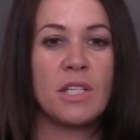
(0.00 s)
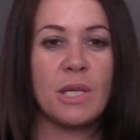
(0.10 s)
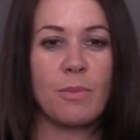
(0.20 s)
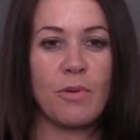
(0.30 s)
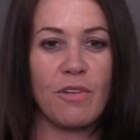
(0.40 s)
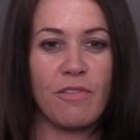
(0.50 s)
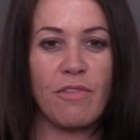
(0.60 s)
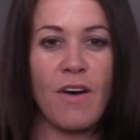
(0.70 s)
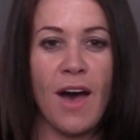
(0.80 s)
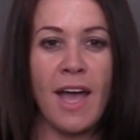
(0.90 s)
to
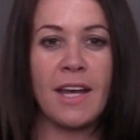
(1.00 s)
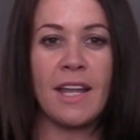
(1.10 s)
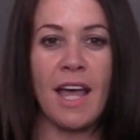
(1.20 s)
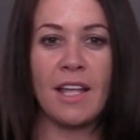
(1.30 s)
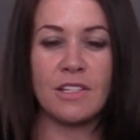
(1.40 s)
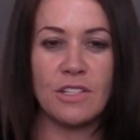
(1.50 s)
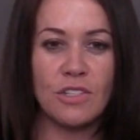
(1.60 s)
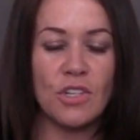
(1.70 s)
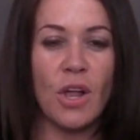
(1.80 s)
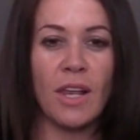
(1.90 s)
provide a
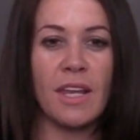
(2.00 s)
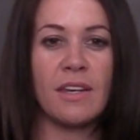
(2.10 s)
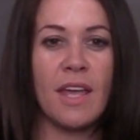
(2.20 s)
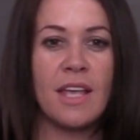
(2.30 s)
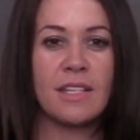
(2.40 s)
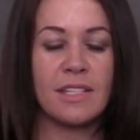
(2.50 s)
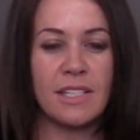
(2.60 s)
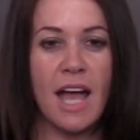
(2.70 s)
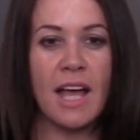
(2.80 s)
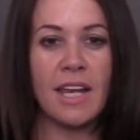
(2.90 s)
solid
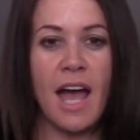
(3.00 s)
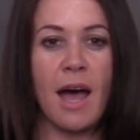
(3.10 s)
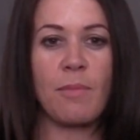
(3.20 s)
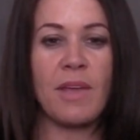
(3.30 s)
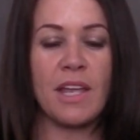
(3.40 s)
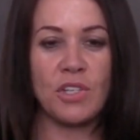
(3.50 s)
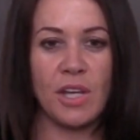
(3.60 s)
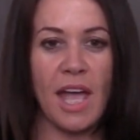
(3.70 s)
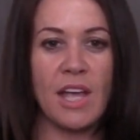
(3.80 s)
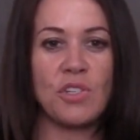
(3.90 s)
start-up
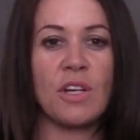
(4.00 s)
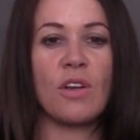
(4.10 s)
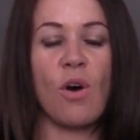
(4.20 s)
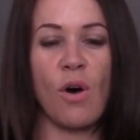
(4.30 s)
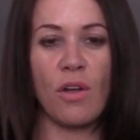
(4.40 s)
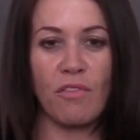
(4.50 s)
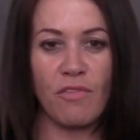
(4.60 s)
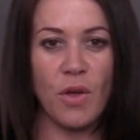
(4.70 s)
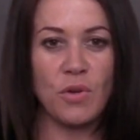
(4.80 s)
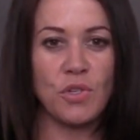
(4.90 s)
education on
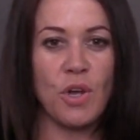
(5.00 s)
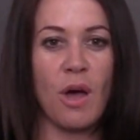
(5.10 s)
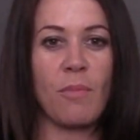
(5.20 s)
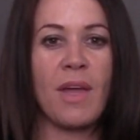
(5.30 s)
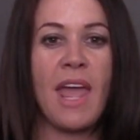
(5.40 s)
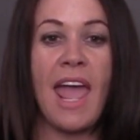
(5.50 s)
Photoshop